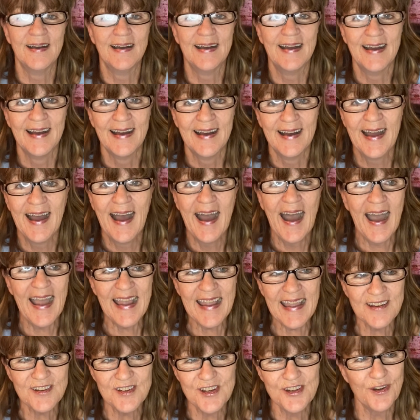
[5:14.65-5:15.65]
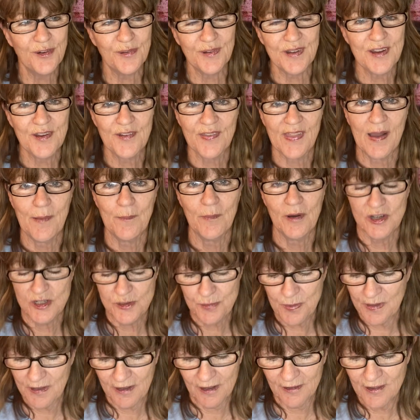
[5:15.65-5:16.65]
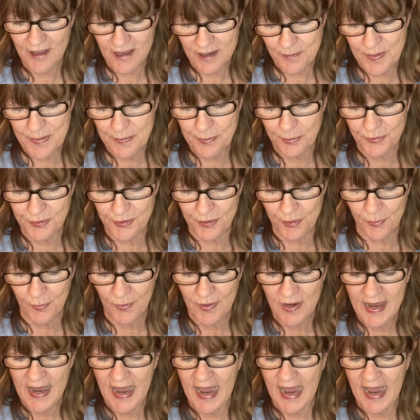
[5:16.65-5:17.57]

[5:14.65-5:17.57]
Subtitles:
I actually don't hear that much, but a lot of people do.